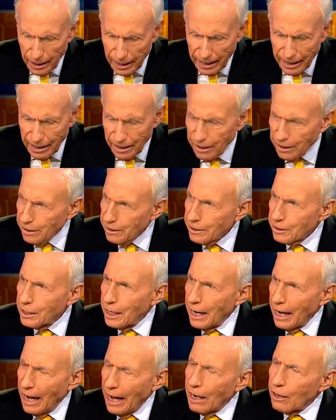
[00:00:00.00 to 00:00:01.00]

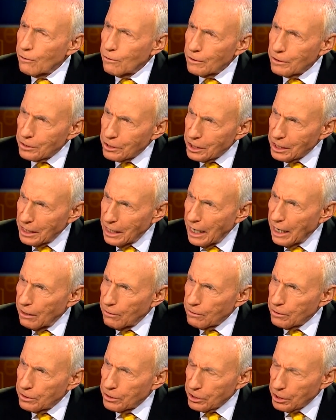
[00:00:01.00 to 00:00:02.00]
prayer, hours and
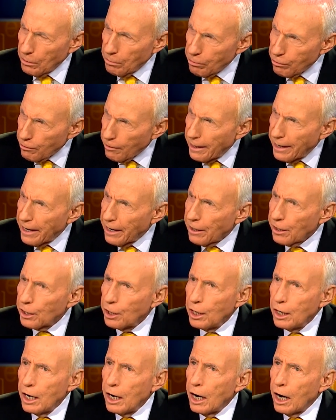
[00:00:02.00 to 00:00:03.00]
hours of
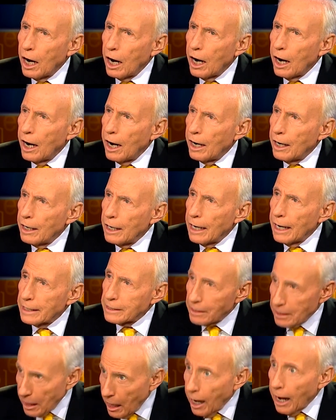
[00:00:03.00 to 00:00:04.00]
prayer, uh,
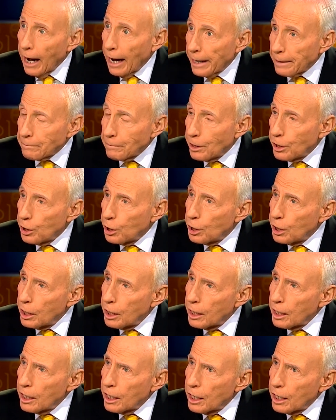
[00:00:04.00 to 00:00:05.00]
and time.
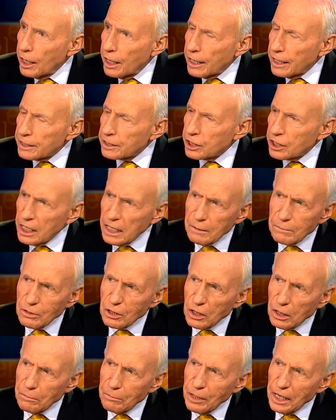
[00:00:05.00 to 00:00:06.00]
It
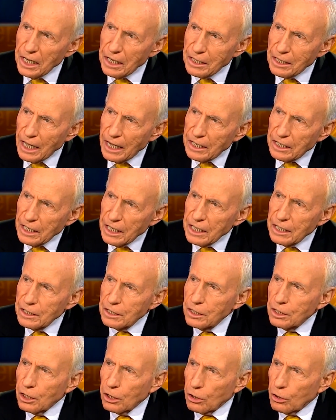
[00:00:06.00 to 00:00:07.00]
seems to me that
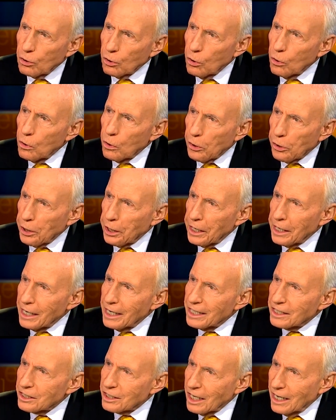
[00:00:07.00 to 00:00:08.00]
in the
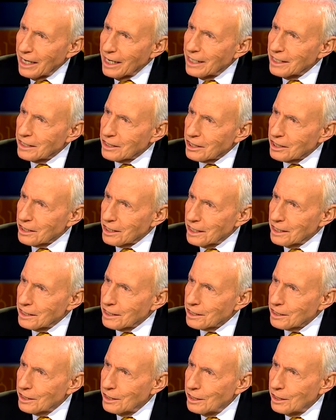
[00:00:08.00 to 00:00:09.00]
glory, it's
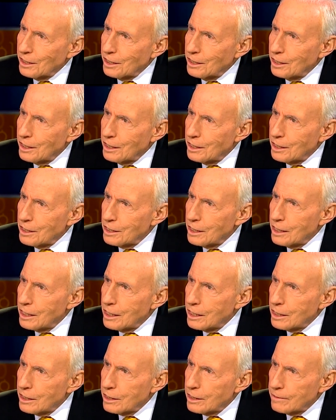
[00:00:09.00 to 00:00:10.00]
instant.
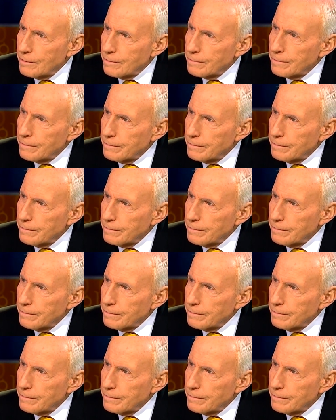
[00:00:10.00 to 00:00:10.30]
Exactly.